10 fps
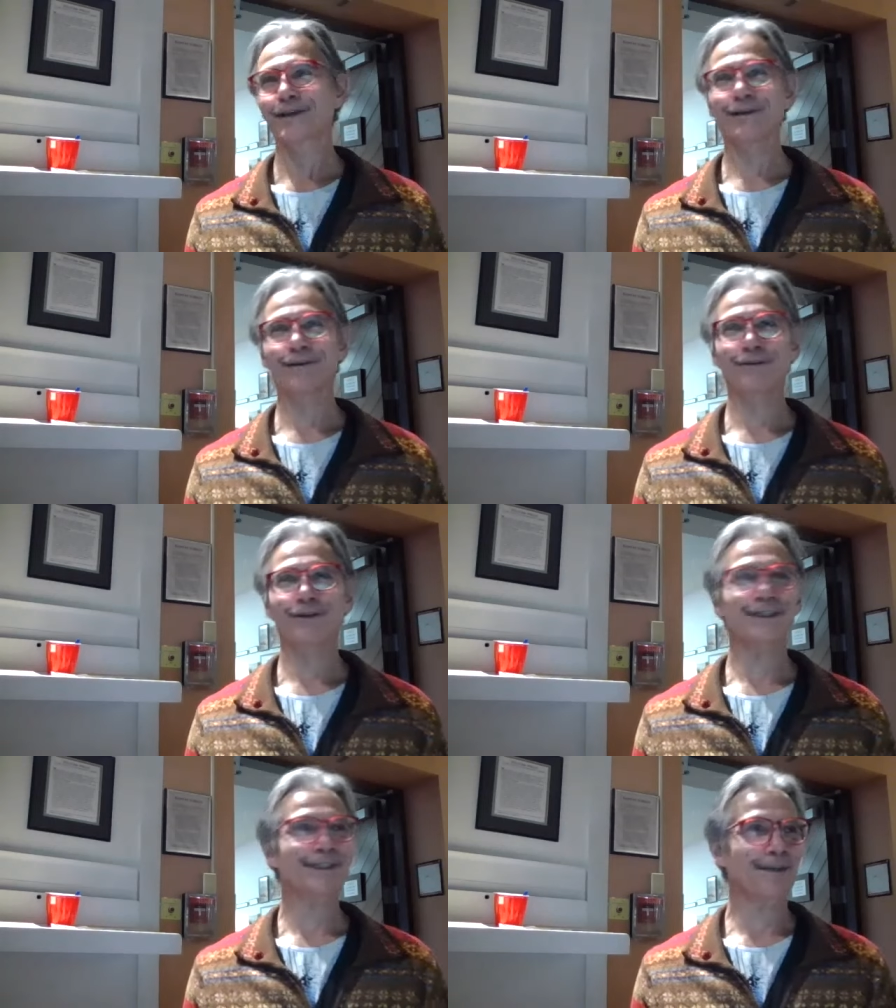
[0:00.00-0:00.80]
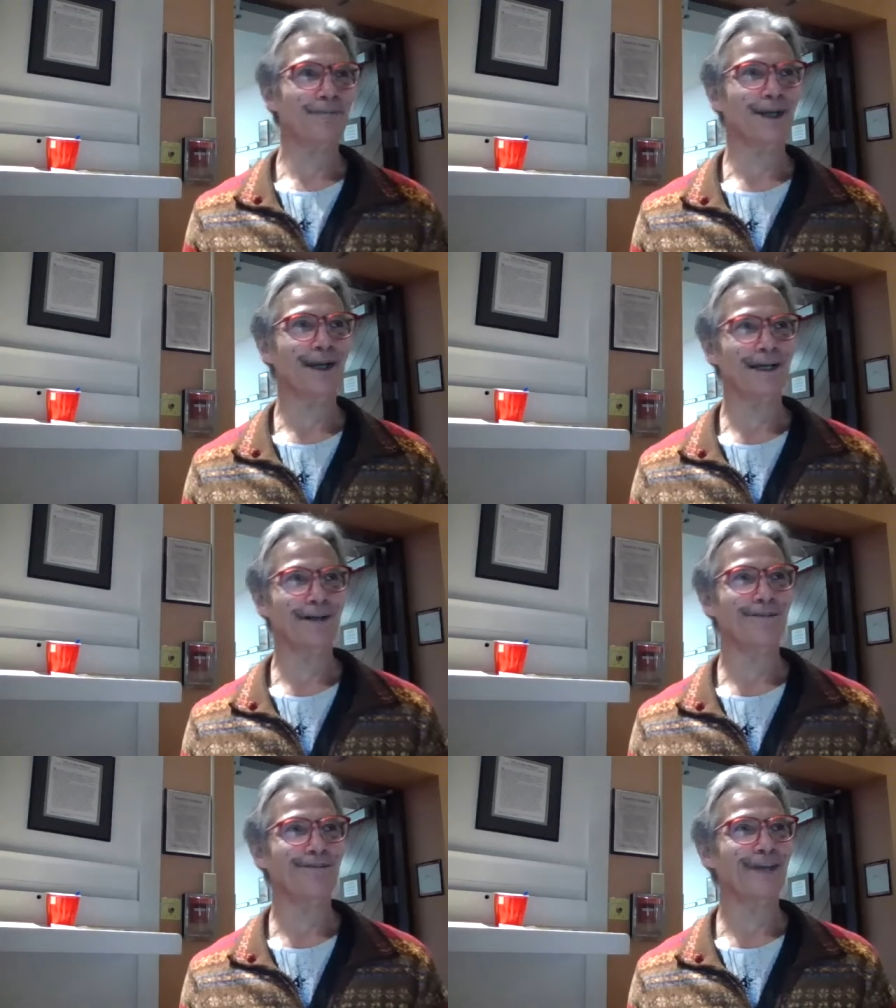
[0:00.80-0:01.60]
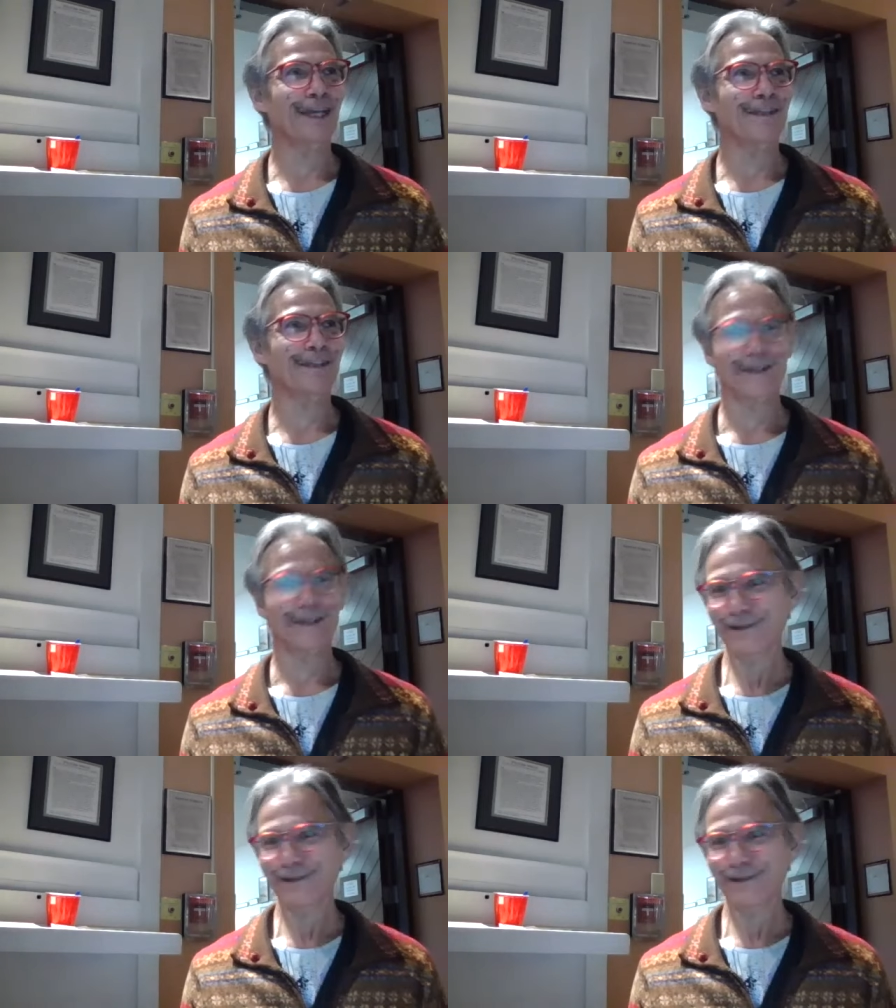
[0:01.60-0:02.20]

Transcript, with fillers: the some kind of fate.